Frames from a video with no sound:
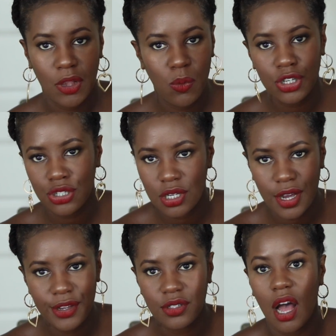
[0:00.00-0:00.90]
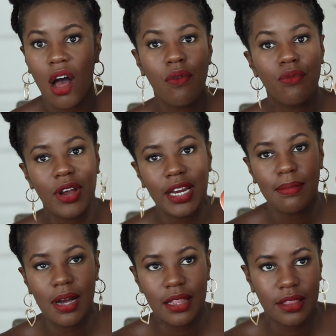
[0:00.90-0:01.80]
Wash and goes aren't really
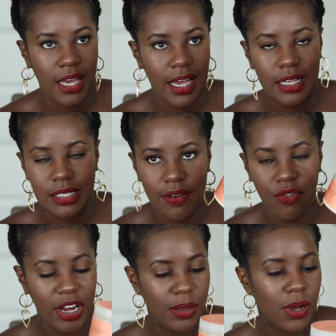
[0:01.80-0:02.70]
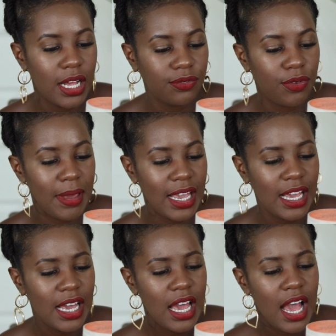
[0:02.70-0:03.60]
my thing. It's never really worked for me.